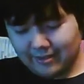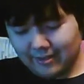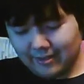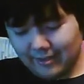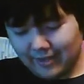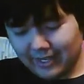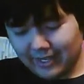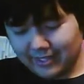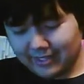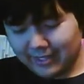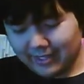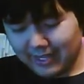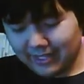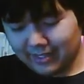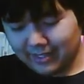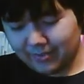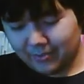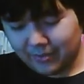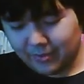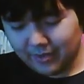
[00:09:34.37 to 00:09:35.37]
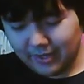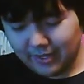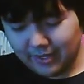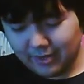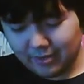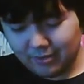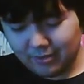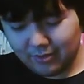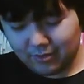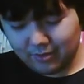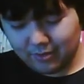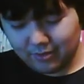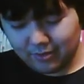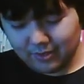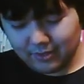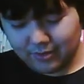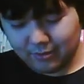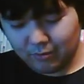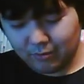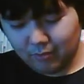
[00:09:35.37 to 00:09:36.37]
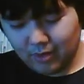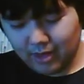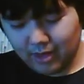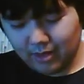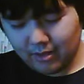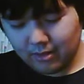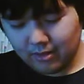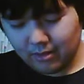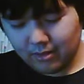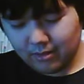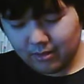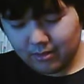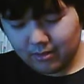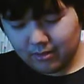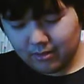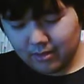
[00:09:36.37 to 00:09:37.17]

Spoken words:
So I guess that's pretty cool as well.